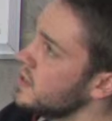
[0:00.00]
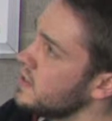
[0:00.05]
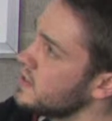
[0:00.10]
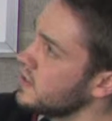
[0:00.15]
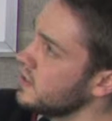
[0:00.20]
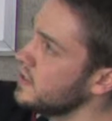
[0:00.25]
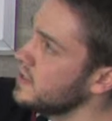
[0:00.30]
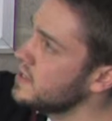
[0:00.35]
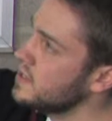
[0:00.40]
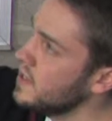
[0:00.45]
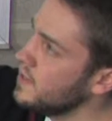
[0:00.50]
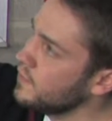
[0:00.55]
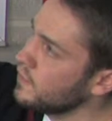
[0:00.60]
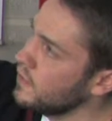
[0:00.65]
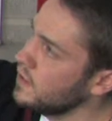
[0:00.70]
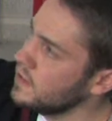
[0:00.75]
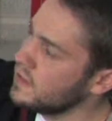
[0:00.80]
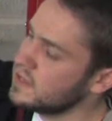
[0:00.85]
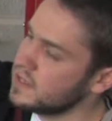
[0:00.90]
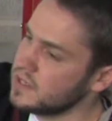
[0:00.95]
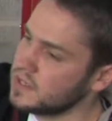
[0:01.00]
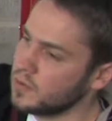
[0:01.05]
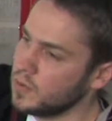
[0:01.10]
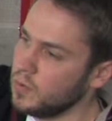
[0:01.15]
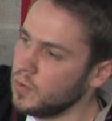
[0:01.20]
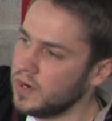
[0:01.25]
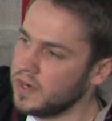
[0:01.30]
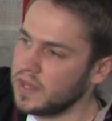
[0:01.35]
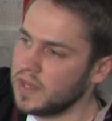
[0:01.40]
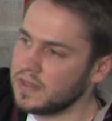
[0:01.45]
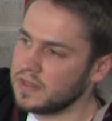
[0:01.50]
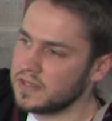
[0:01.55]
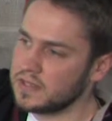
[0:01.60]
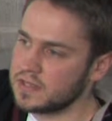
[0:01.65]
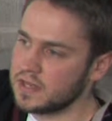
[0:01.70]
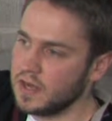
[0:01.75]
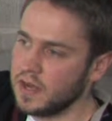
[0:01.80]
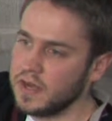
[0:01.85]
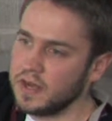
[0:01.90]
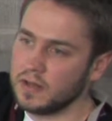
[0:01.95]
So let's say, for instance, we want to get the
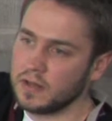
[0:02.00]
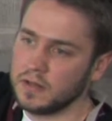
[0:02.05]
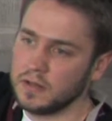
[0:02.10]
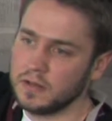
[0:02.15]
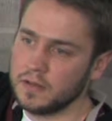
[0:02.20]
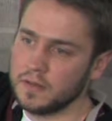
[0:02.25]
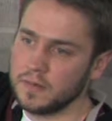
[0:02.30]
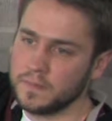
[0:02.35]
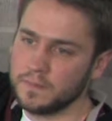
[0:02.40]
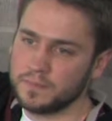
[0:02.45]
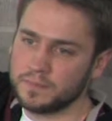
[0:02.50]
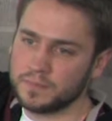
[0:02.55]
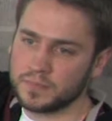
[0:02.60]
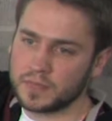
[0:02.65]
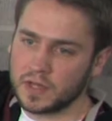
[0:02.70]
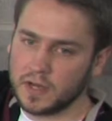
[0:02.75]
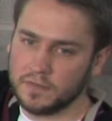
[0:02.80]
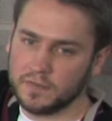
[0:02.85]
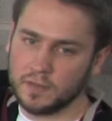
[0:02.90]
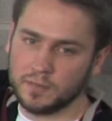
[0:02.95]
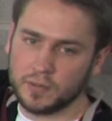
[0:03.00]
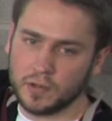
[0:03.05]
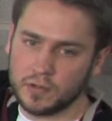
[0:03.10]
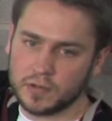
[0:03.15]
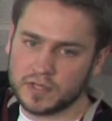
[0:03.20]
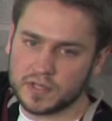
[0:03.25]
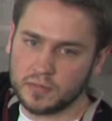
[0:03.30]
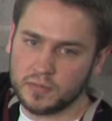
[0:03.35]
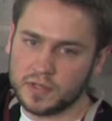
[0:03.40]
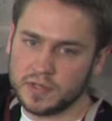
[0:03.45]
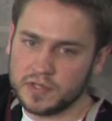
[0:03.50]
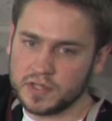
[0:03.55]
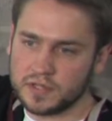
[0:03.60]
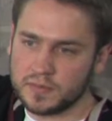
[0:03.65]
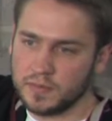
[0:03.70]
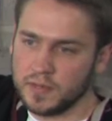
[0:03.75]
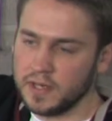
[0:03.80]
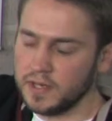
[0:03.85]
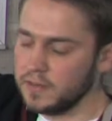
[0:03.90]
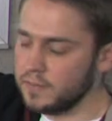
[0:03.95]
title of the post that we
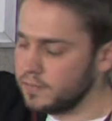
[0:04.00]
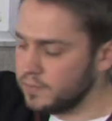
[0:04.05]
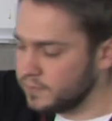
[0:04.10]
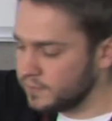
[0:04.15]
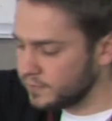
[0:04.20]
just made.